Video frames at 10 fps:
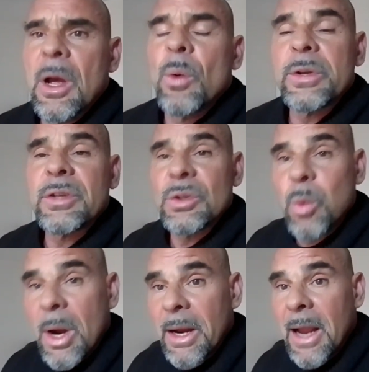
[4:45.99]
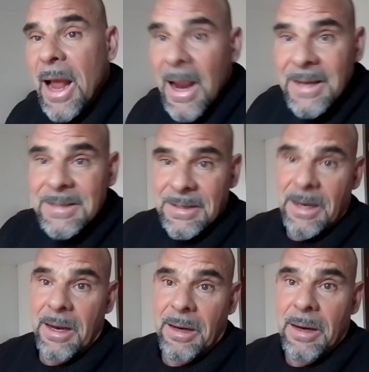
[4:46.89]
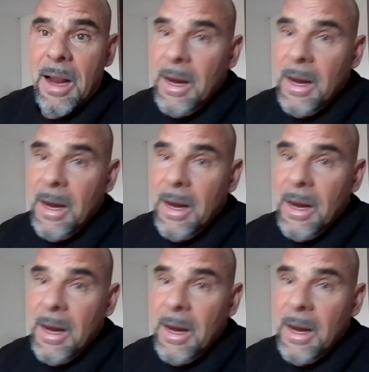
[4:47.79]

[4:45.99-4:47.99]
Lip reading: Which is why I say,